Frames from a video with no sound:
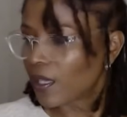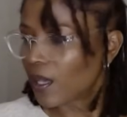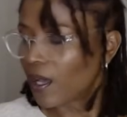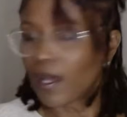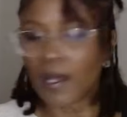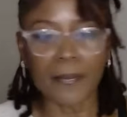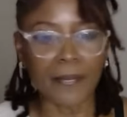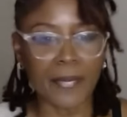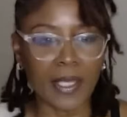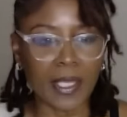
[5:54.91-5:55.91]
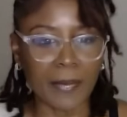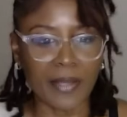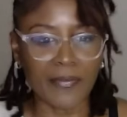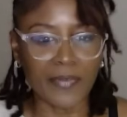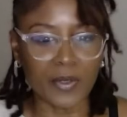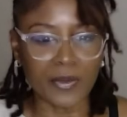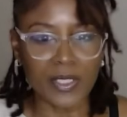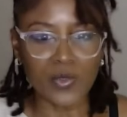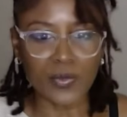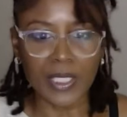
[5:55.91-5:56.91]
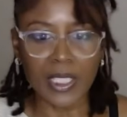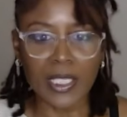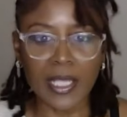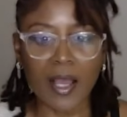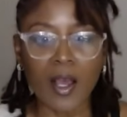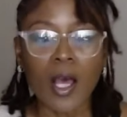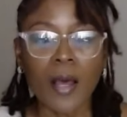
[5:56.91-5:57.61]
And my phone is ringing now.